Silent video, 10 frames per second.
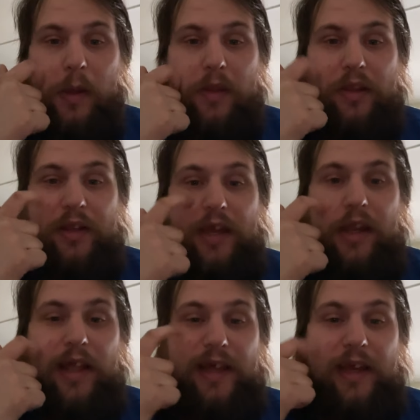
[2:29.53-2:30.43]
Then again,
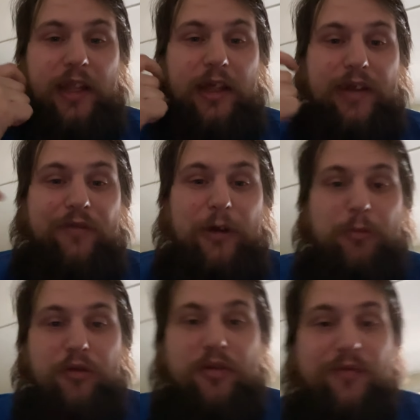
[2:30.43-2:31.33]
I like a lot of
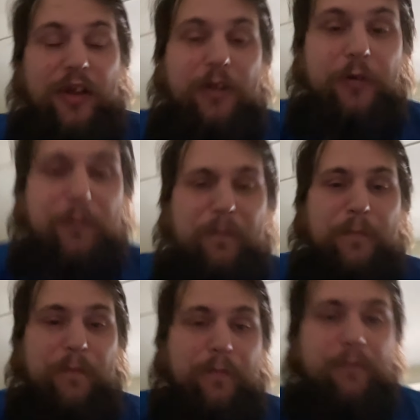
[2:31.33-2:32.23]
Apple's devices.
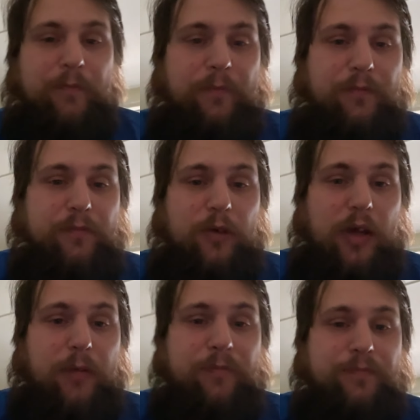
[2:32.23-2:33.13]

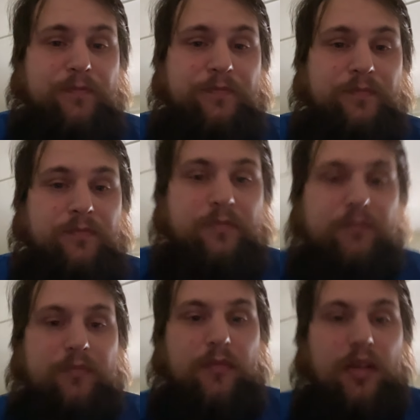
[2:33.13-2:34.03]
Okay.
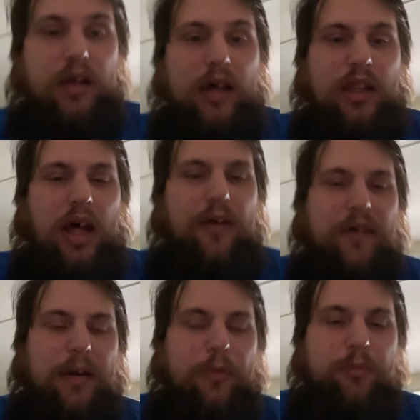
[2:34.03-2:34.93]
I love
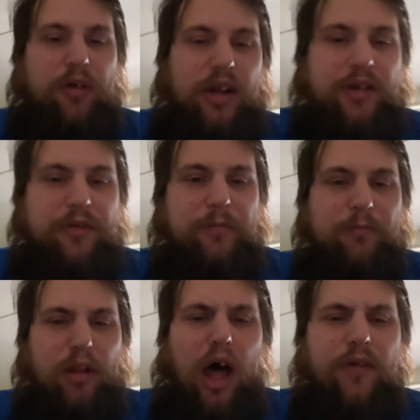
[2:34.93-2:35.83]
Apple products.
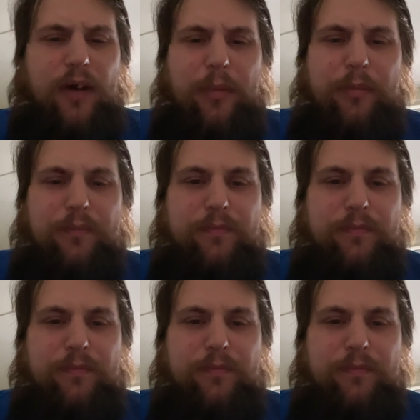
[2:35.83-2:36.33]
Love them.